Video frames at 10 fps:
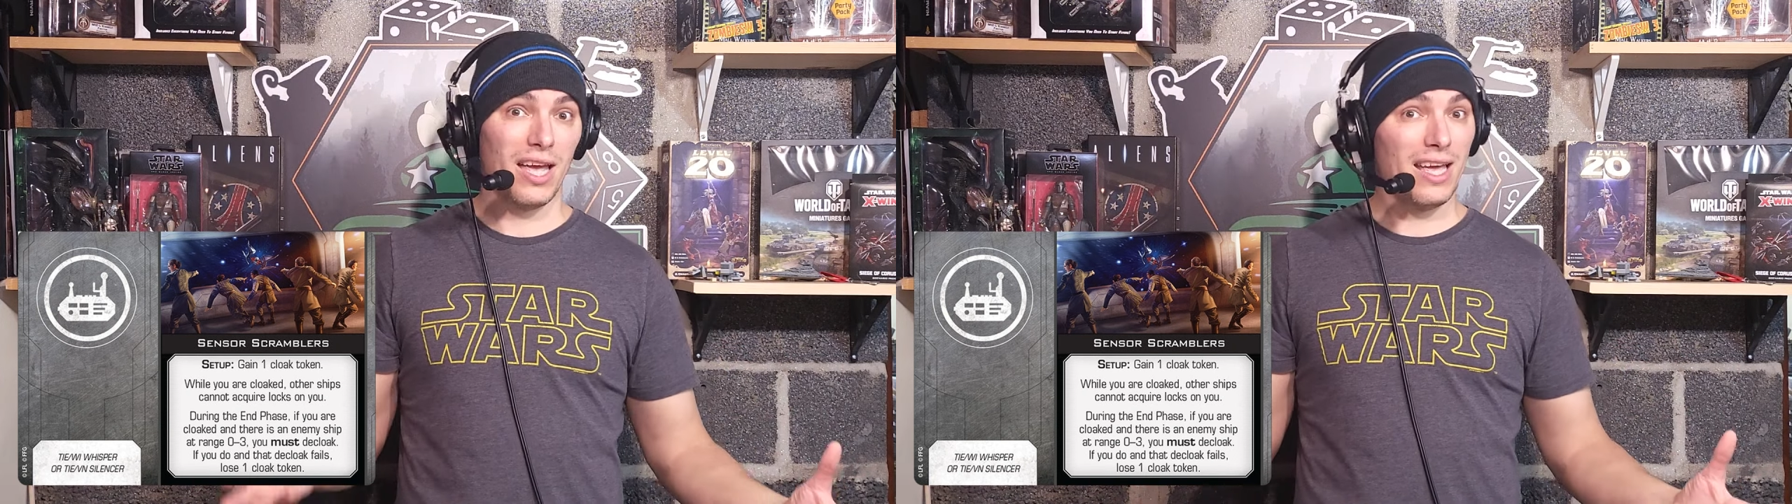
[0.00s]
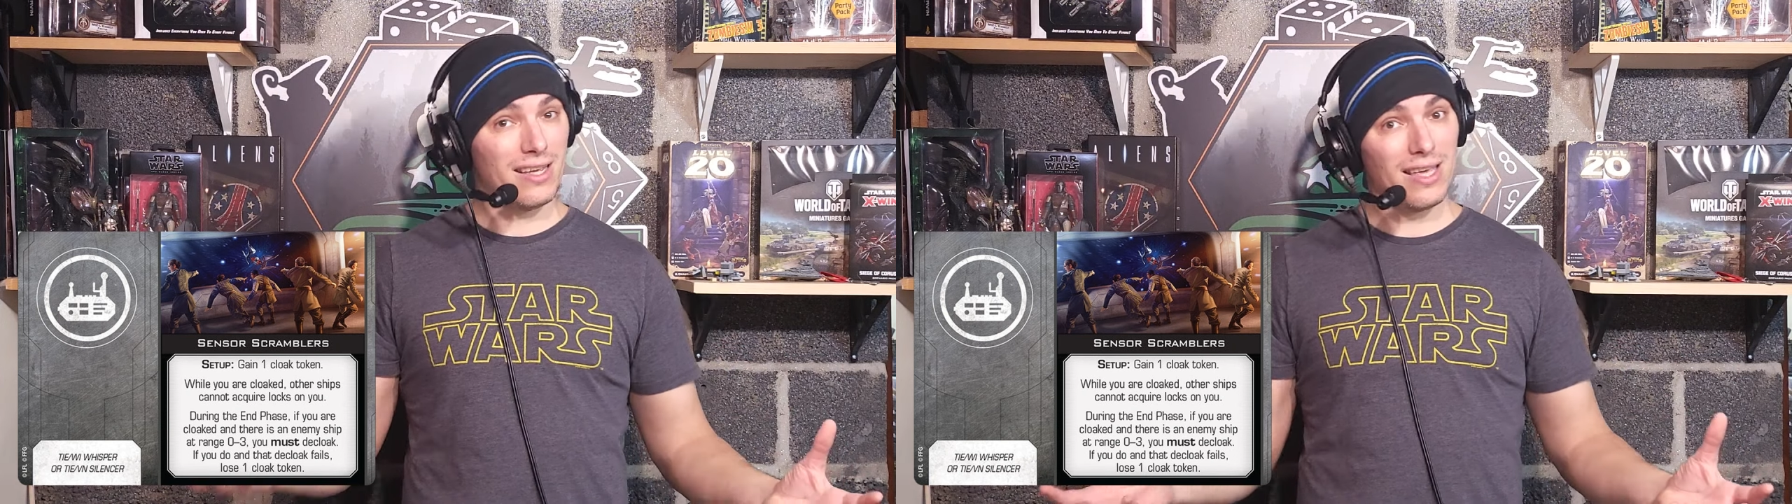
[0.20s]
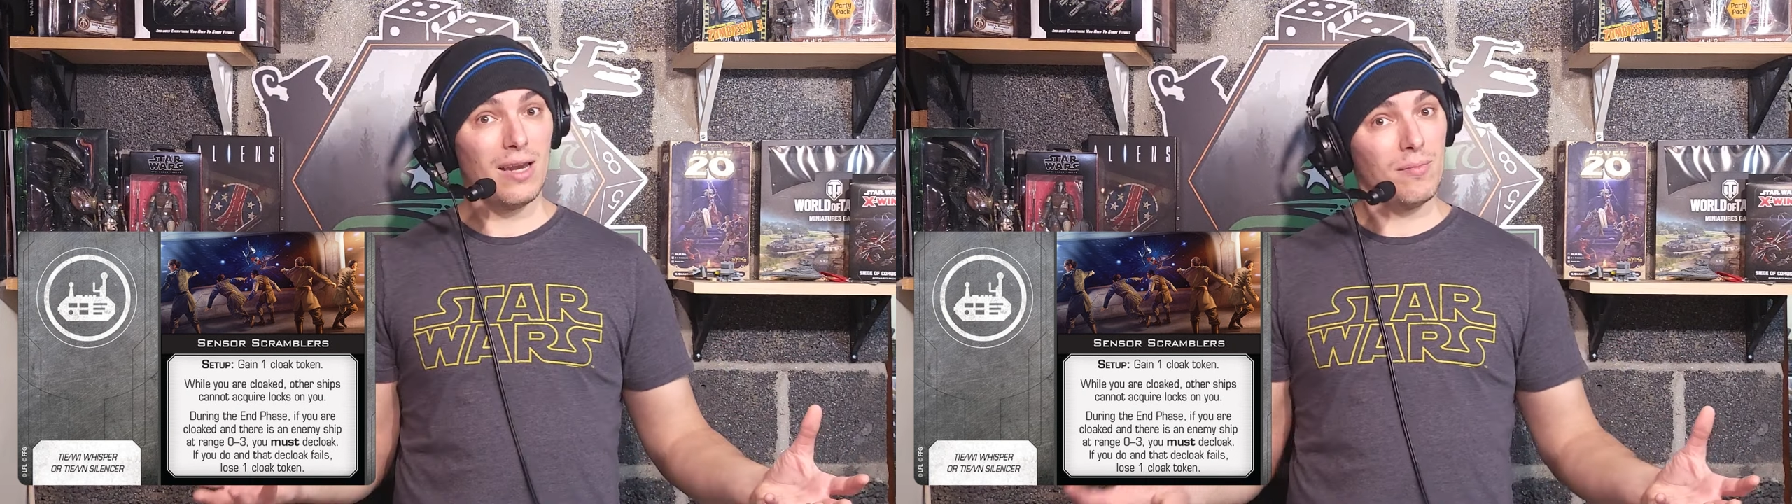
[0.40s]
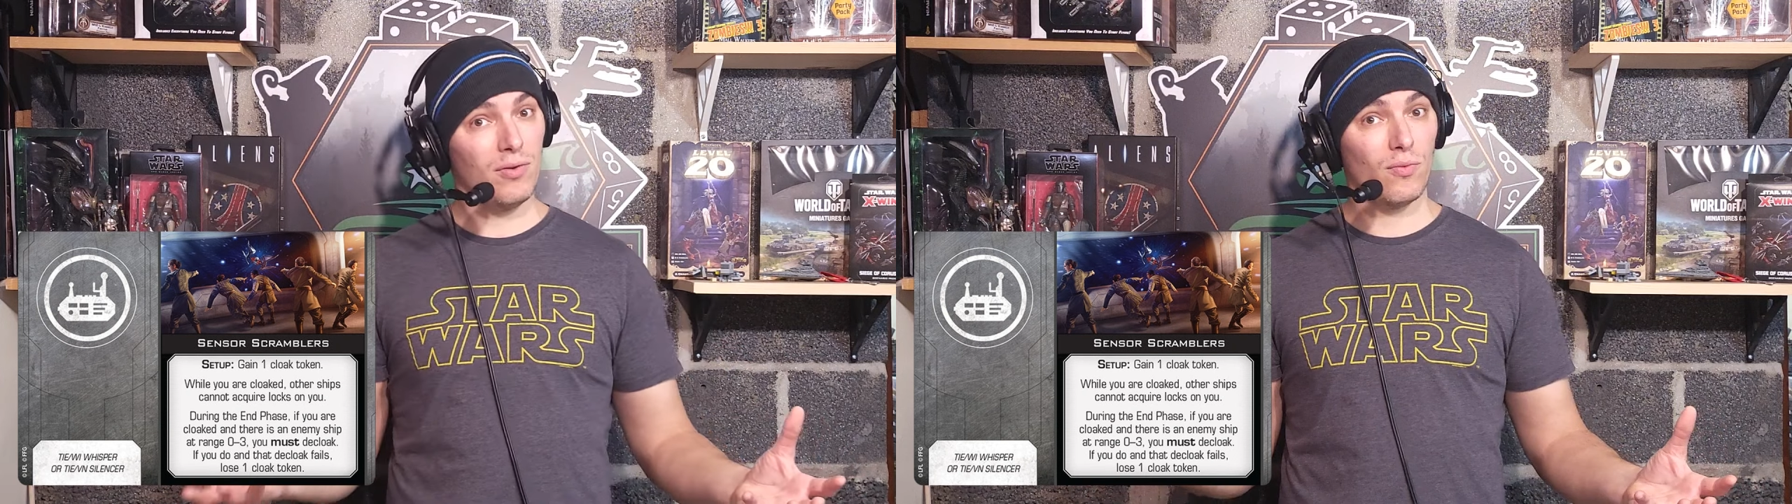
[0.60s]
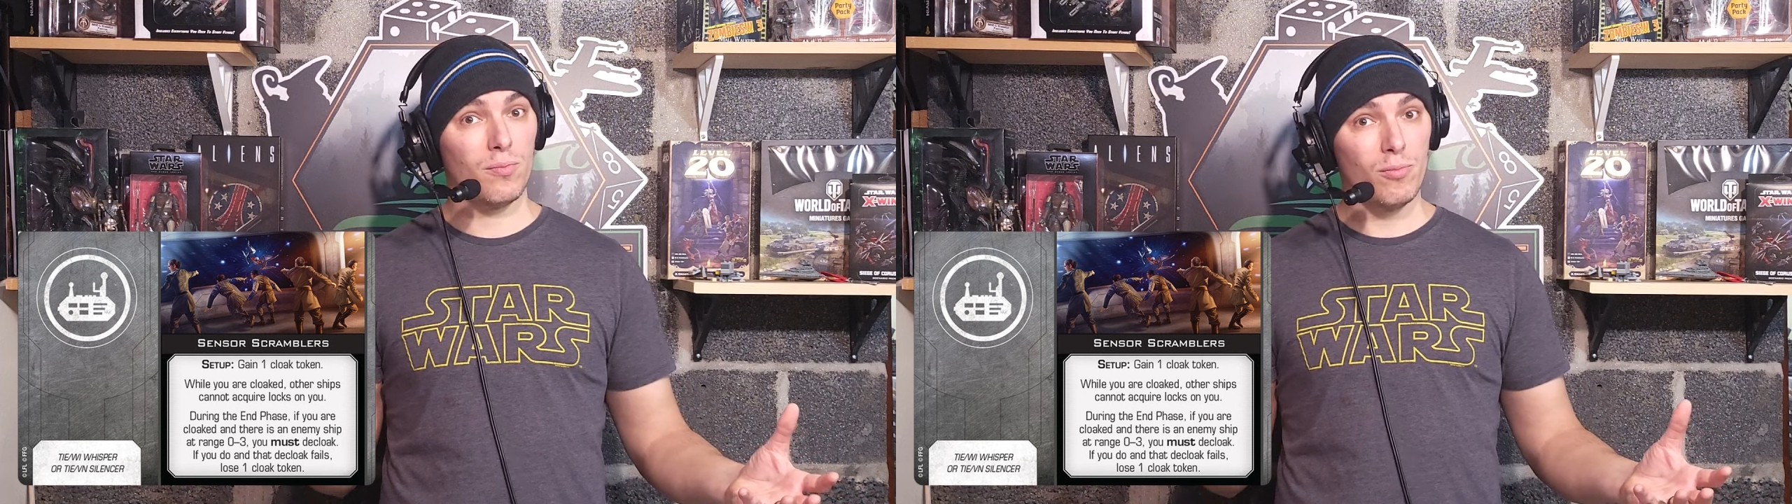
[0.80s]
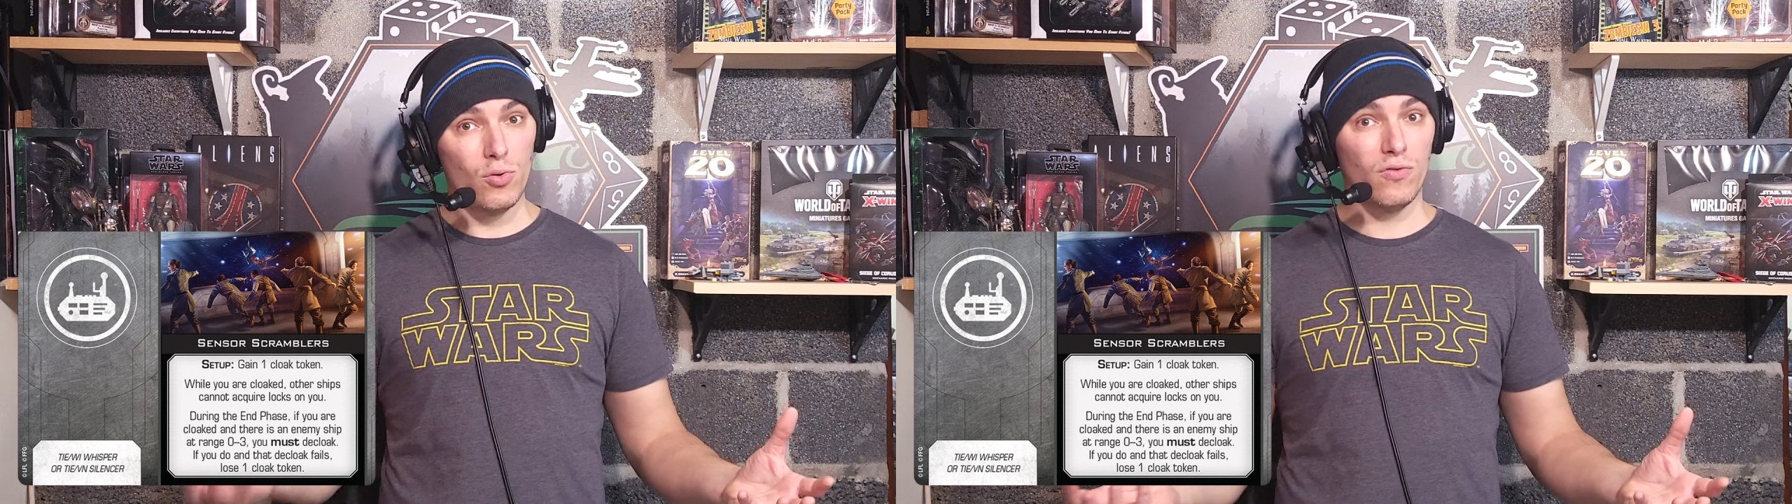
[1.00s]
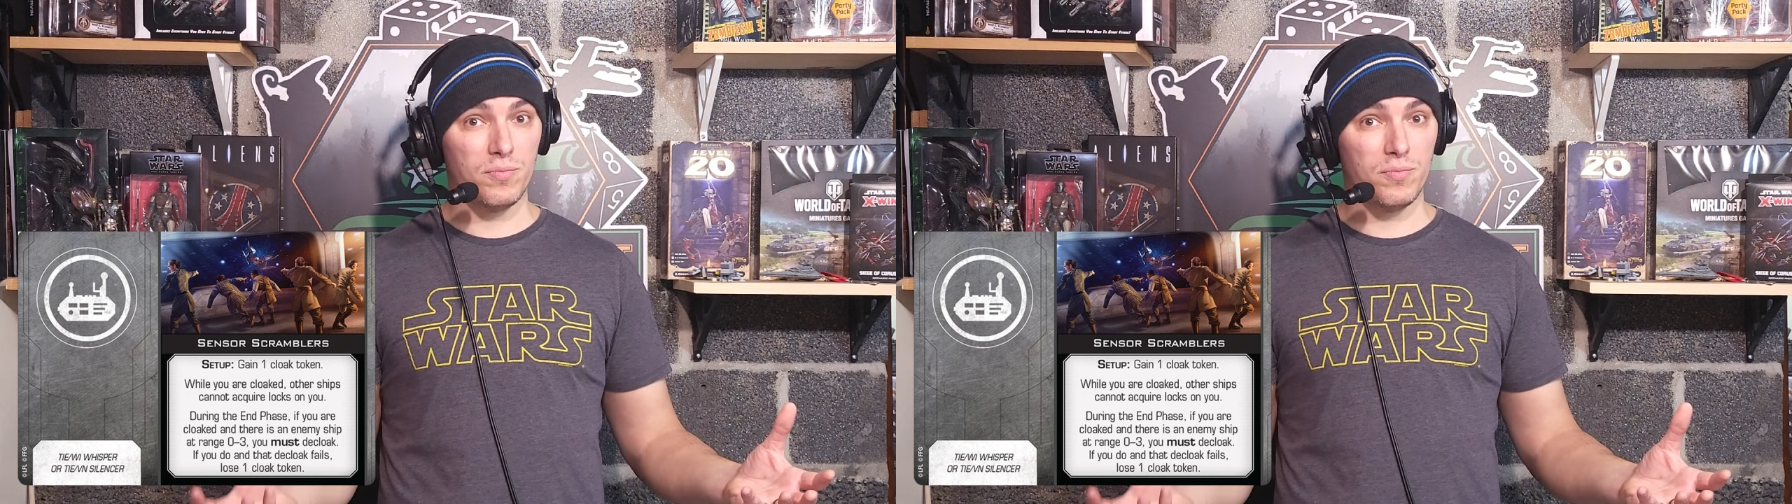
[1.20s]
and it can be removed